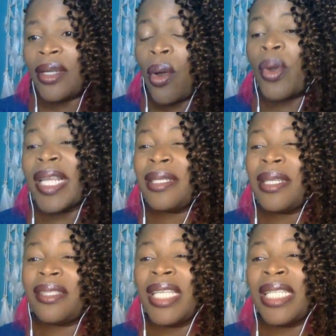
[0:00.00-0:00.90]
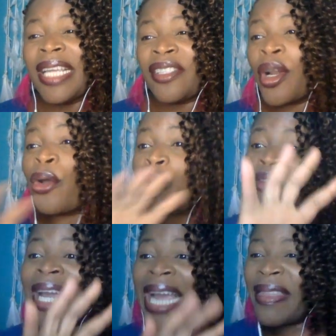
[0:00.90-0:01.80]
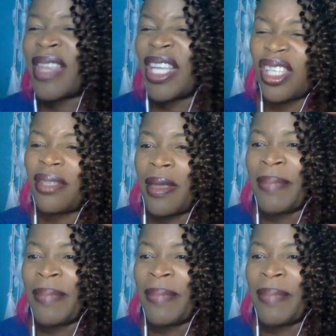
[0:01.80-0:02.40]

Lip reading: Or did they start out great and then they just